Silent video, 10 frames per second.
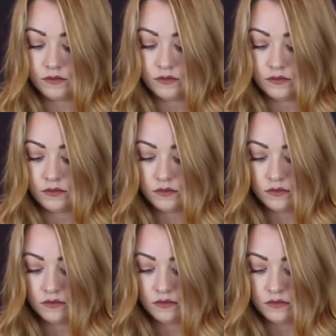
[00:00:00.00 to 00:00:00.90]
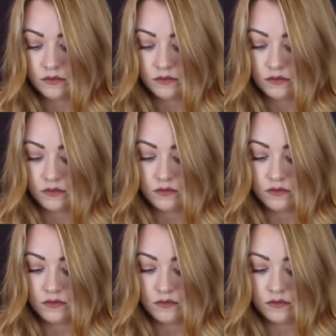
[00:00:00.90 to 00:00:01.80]

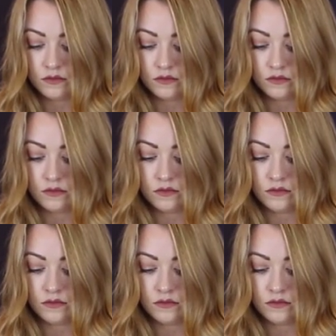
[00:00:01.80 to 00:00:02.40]
No one is speaking in this clip.